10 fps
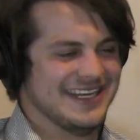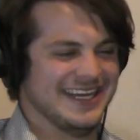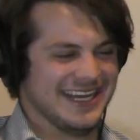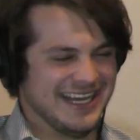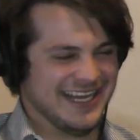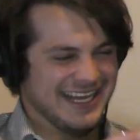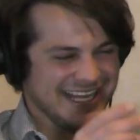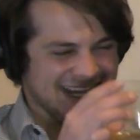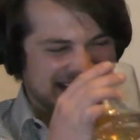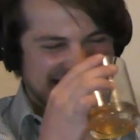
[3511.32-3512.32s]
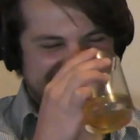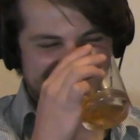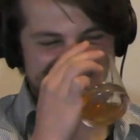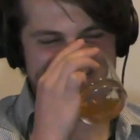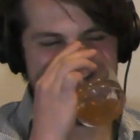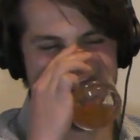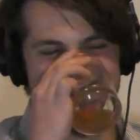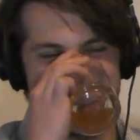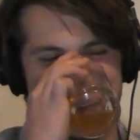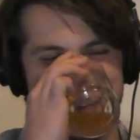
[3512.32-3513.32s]
so like for
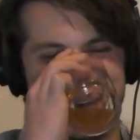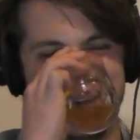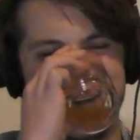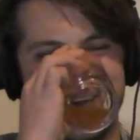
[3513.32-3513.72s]
me,